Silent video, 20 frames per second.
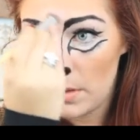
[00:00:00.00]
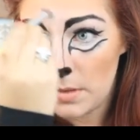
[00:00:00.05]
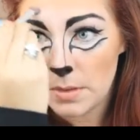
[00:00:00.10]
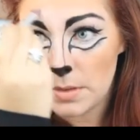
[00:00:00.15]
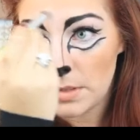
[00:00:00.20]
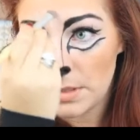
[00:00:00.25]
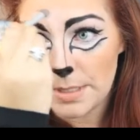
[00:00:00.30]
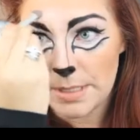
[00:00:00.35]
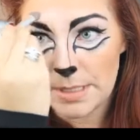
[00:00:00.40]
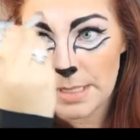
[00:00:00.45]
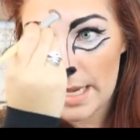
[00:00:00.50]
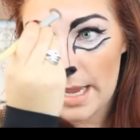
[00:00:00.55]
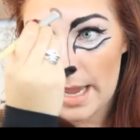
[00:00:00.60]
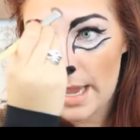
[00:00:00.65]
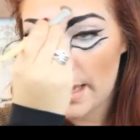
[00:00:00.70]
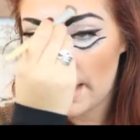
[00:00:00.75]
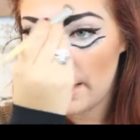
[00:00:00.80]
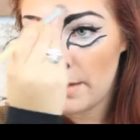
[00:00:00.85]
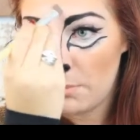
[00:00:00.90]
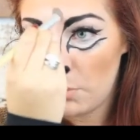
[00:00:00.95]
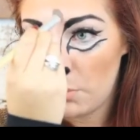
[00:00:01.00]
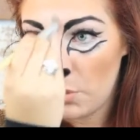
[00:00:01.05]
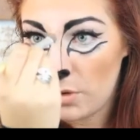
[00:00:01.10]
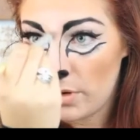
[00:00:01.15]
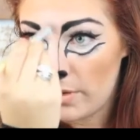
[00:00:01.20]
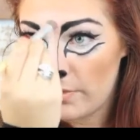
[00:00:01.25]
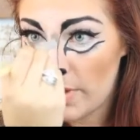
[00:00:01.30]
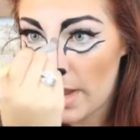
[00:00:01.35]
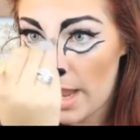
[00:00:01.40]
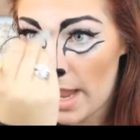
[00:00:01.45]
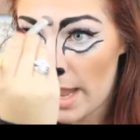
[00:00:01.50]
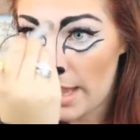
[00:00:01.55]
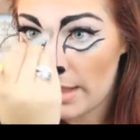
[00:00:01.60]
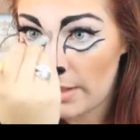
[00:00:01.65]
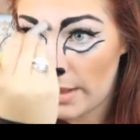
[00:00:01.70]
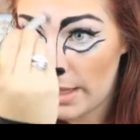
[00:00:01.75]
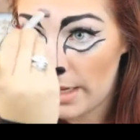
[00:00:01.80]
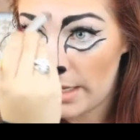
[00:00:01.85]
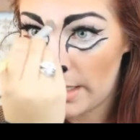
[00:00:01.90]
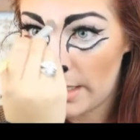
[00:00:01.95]
just to add more of a
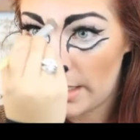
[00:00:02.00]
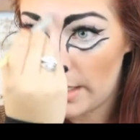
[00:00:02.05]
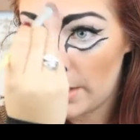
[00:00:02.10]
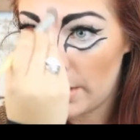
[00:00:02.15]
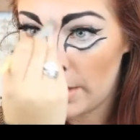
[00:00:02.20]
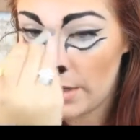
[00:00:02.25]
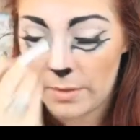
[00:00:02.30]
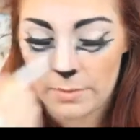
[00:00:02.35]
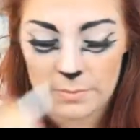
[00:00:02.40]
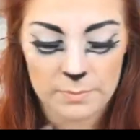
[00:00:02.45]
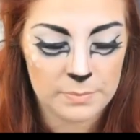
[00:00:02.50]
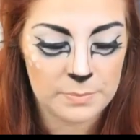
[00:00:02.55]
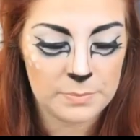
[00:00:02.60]
highlight here.